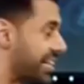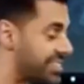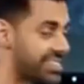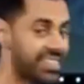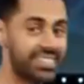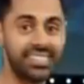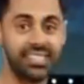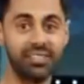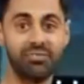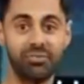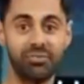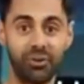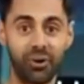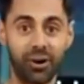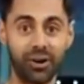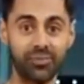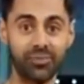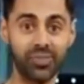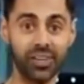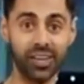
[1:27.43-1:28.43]
previous
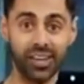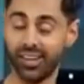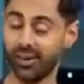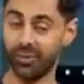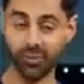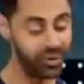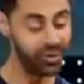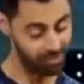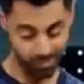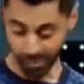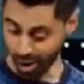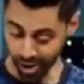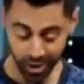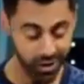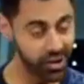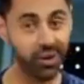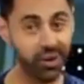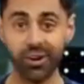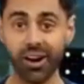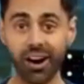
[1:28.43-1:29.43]
videos about
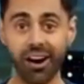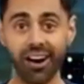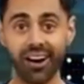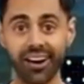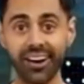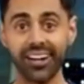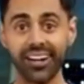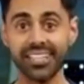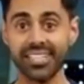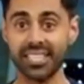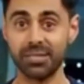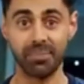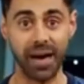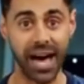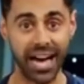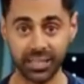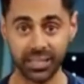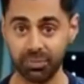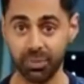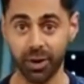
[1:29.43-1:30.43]
what is the rent
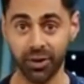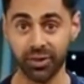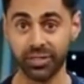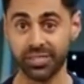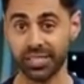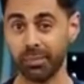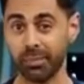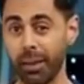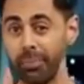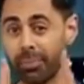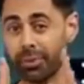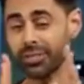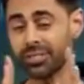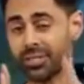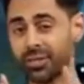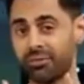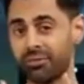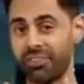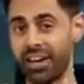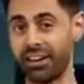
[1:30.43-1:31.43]
situation, how
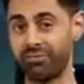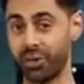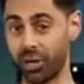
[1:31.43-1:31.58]
is